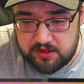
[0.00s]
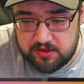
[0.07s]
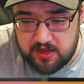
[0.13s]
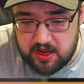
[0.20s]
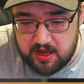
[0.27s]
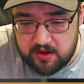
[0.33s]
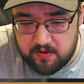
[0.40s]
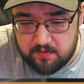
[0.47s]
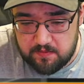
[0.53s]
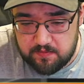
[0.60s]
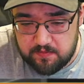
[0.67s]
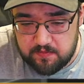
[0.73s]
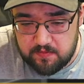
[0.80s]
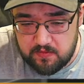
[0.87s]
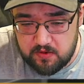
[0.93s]
that.
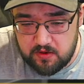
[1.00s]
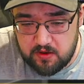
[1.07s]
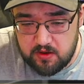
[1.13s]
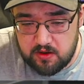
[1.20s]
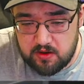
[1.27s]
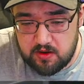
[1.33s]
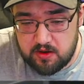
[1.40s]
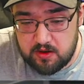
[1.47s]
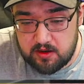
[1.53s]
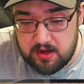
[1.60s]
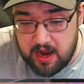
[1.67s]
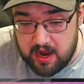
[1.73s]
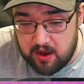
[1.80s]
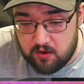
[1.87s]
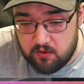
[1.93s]

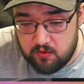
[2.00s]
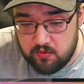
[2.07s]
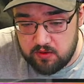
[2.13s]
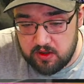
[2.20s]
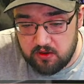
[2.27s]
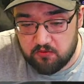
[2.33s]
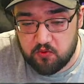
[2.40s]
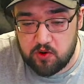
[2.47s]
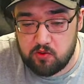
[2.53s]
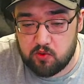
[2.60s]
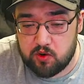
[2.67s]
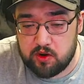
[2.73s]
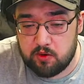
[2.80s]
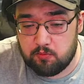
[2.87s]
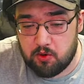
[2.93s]
Now, if we were
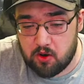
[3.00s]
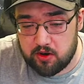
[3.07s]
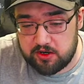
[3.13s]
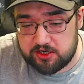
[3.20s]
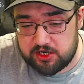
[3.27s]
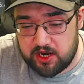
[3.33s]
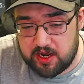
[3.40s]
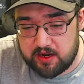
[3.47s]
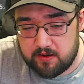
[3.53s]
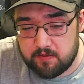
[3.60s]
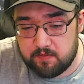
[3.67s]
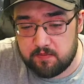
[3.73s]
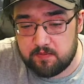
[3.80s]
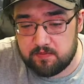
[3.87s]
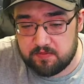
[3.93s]
in a party chat,
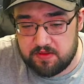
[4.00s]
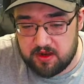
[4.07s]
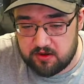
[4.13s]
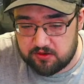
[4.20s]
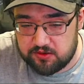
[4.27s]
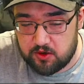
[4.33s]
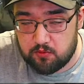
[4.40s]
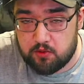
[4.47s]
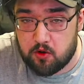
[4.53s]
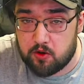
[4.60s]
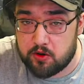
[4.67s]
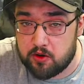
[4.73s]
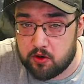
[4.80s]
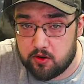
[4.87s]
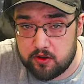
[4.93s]
there's our party
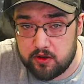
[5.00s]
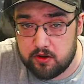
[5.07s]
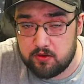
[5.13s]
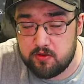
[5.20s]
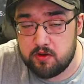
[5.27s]
audio.